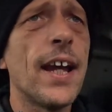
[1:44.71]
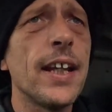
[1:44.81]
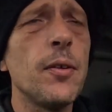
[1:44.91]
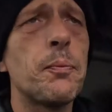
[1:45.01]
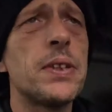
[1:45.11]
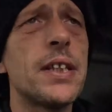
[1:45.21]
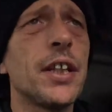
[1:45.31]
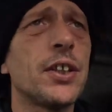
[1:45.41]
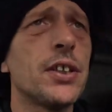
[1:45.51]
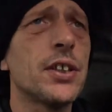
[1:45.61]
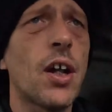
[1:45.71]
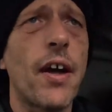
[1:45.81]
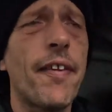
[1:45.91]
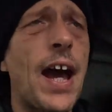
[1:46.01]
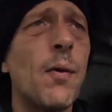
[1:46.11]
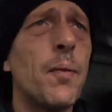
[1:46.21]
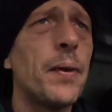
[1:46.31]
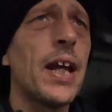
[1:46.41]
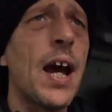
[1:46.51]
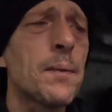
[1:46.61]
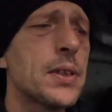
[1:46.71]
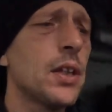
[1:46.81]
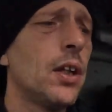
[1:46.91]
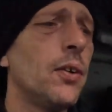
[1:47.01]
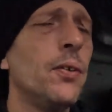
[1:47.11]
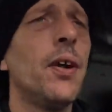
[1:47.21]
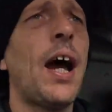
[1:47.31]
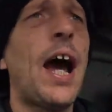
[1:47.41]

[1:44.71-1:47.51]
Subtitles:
Any positions like that would be absolute